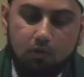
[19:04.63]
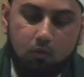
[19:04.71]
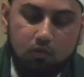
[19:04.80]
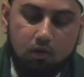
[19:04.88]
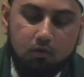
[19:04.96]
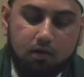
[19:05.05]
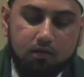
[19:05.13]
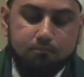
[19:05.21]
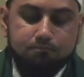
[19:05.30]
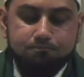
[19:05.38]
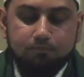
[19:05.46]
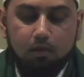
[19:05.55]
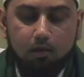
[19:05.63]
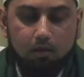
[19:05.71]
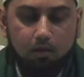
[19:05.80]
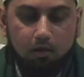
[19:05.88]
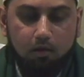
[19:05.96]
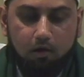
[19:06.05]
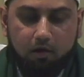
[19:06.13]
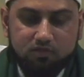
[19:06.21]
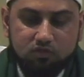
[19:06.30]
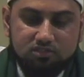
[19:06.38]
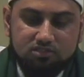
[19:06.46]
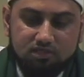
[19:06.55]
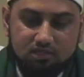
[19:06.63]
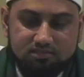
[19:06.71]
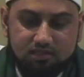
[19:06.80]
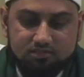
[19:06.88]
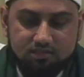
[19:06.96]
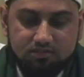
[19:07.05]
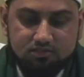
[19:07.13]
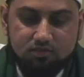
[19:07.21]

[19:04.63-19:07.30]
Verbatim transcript: Allahu All right, so this is consensus.